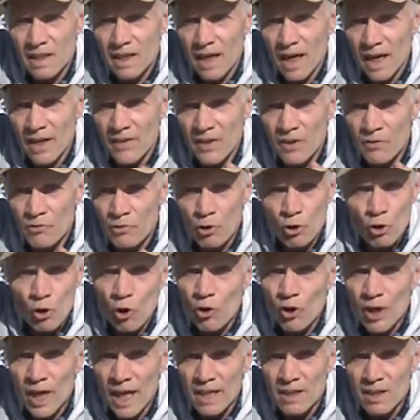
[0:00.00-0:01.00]
And if you
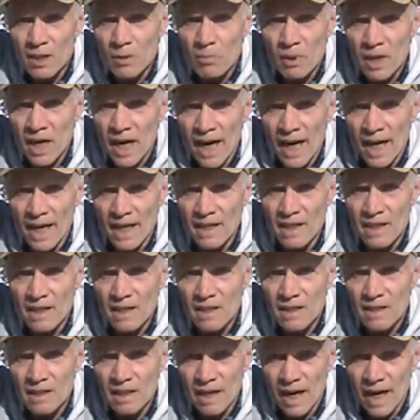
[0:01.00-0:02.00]
don't get the brain
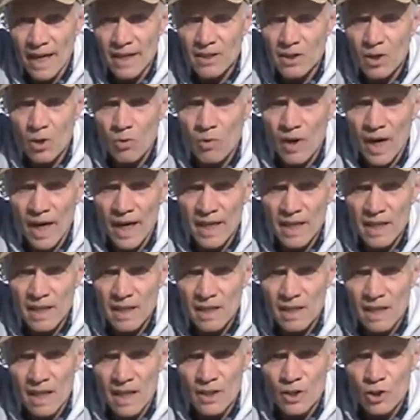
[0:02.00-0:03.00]
right away
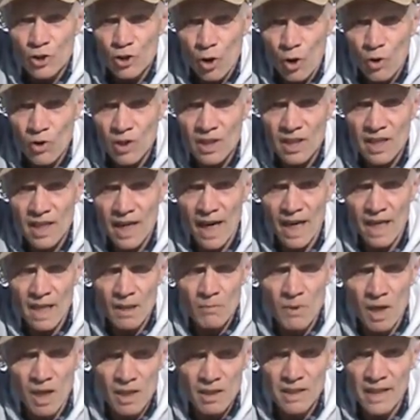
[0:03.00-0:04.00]
and knock the
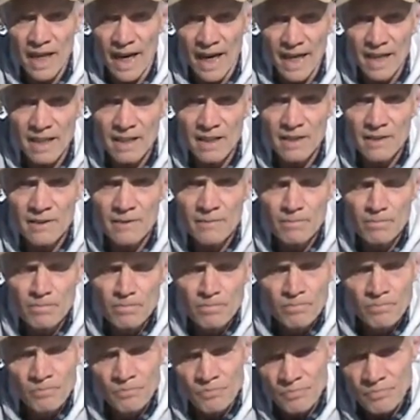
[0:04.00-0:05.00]
animal dead,
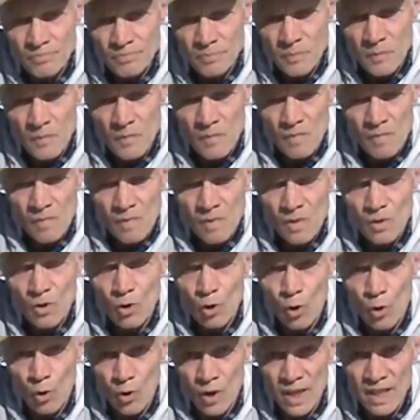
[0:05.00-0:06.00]

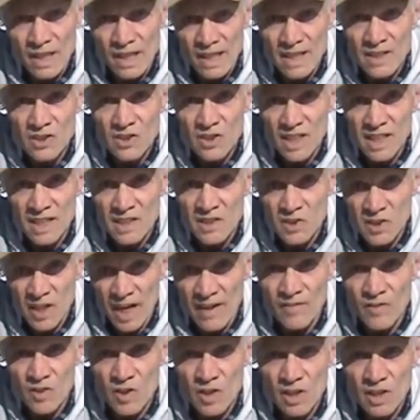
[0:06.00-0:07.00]
or at least
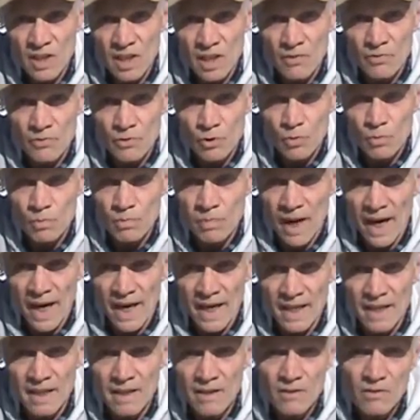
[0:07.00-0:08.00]
insensitive to
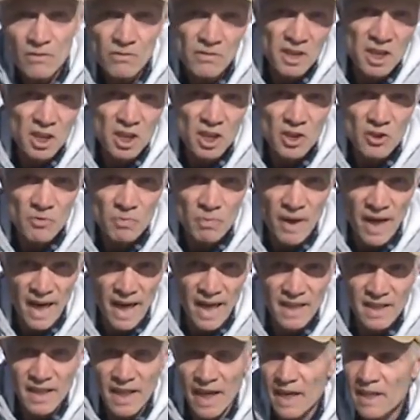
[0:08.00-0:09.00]
pain, which is
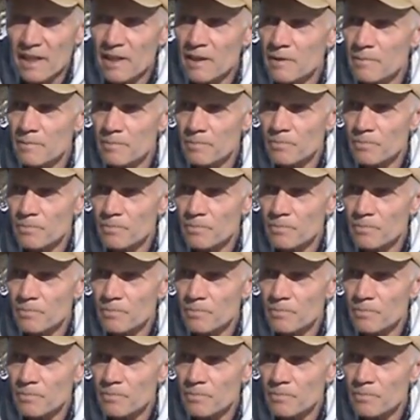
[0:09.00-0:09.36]
brain dead,